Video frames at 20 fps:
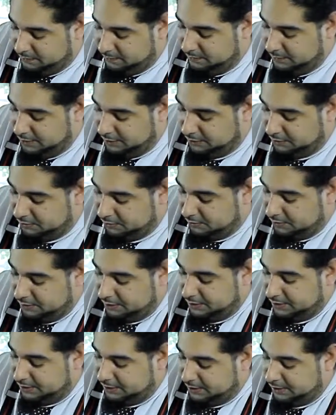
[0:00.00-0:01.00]
Make
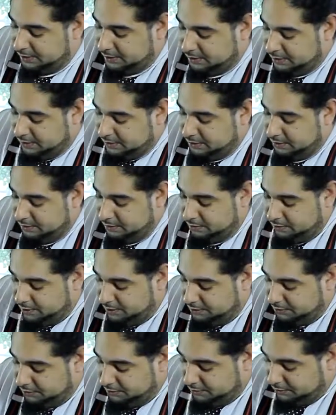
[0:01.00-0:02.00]
sure that you
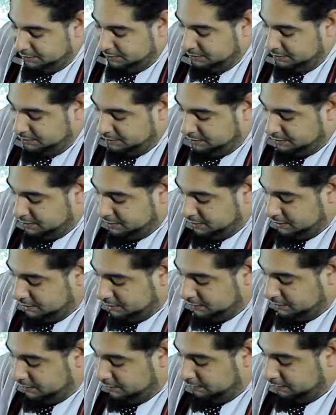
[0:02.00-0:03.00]
get your
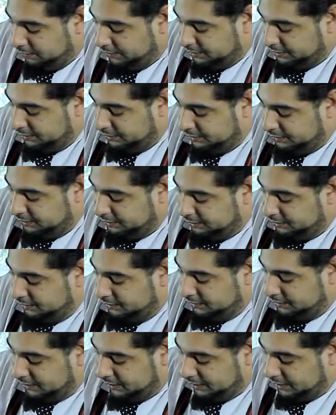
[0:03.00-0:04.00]
oyster
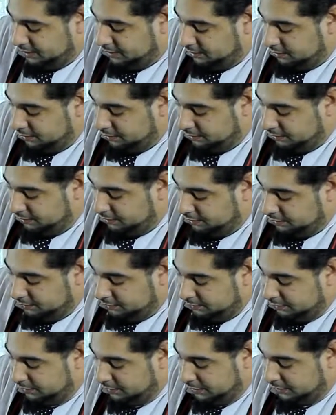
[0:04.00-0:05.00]
sauce and your
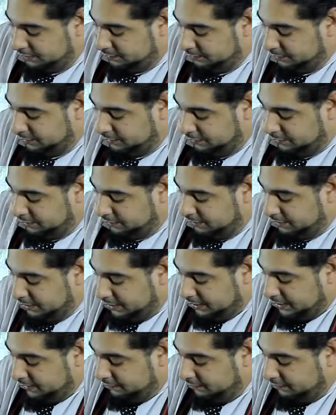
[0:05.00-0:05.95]
sesame oil and